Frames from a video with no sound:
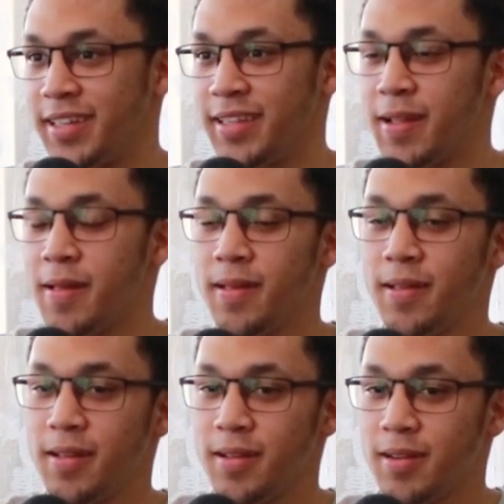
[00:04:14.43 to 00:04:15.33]
And
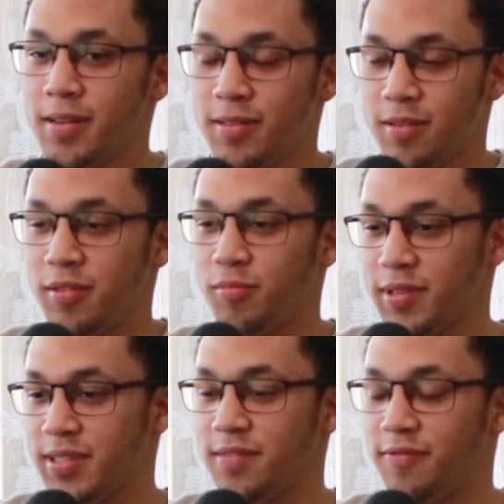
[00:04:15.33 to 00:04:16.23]
you know, it
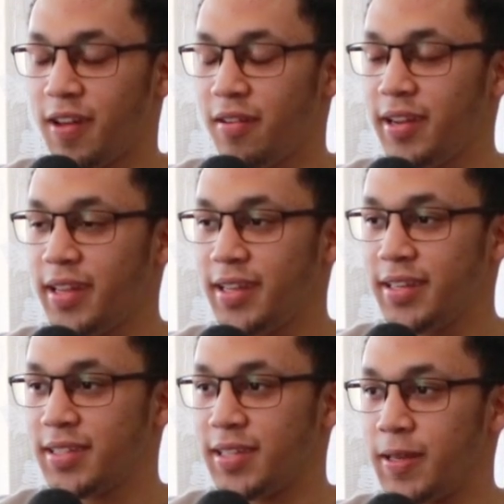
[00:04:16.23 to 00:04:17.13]
was very
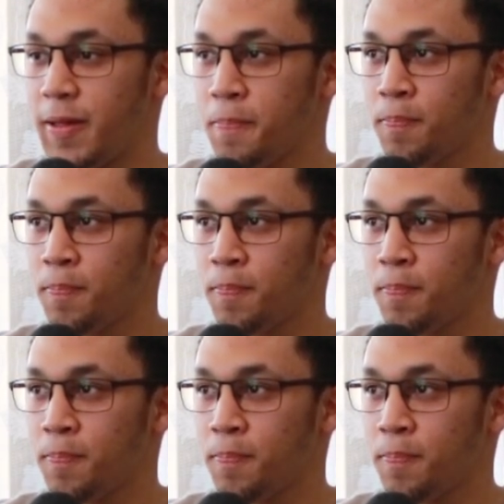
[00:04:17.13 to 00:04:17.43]
easy.